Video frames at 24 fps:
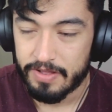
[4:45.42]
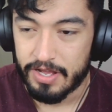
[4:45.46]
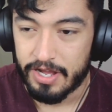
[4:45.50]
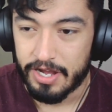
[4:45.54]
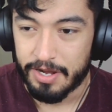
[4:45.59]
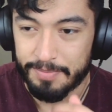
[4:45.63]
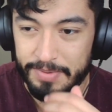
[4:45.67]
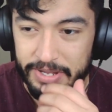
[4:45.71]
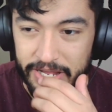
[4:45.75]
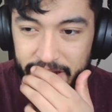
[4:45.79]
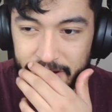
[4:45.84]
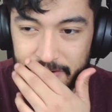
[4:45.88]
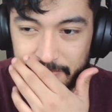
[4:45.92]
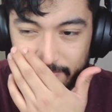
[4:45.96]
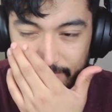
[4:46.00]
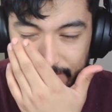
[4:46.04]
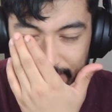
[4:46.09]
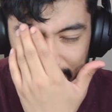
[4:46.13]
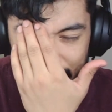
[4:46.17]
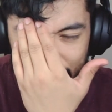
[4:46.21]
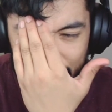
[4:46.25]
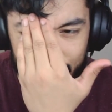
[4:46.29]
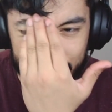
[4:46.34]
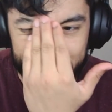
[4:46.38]
I mean, I'm
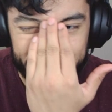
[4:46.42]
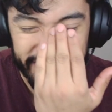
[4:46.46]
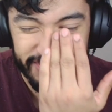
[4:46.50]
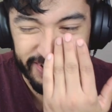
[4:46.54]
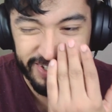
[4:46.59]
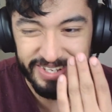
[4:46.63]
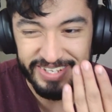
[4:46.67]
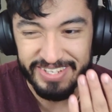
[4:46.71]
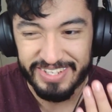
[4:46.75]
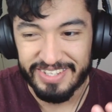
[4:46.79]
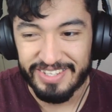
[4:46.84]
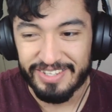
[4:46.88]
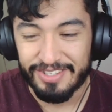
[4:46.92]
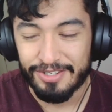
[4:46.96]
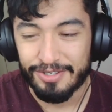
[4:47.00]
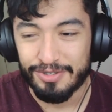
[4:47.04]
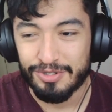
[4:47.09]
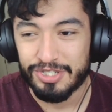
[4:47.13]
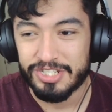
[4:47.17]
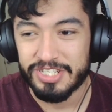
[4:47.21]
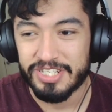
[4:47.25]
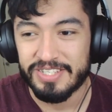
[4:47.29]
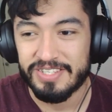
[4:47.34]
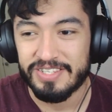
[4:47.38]
really hoping they do
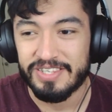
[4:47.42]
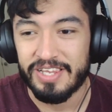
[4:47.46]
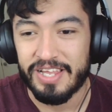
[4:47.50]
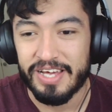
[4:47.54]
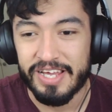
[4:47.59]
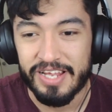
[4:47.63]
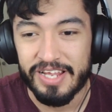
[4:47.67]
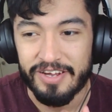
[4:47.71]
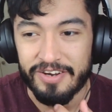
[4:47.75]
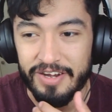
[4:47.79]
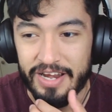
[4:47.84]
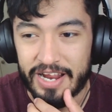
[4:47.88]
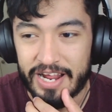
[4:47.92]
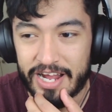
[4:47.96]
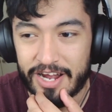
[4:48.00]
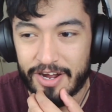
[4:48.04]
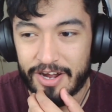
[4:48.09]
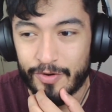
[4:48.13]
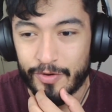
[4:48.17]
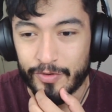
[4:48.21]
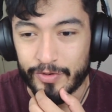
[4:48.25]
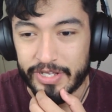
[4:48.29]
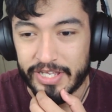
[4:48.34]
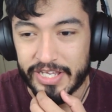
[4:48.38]
shed light on
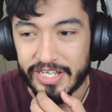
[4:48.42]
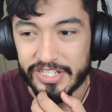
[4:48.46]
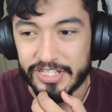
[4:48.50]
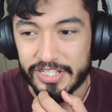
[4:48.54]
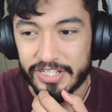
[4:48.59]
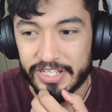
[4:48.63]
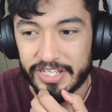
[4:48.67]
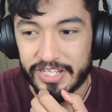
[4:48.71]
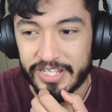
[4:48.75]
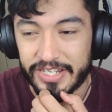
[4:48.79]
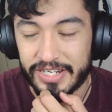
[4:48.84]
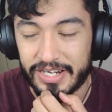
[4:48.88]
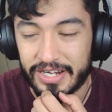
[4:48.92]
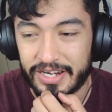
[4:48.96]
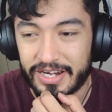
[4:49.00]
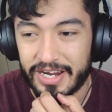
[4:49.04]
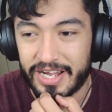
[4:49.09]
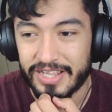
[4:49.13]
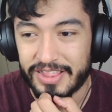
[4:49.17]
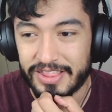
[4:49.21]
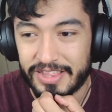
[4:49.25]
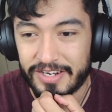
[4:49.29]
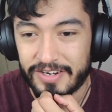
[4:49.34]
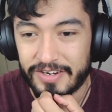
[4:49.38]
how he actually
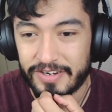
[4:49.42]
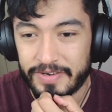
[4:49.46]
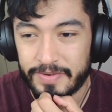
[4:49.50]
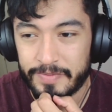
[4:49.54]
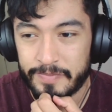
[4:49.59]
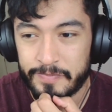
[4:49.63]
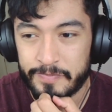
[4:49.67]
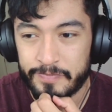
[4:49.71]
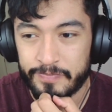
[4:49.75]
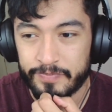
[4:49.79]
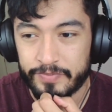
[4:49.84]
got there.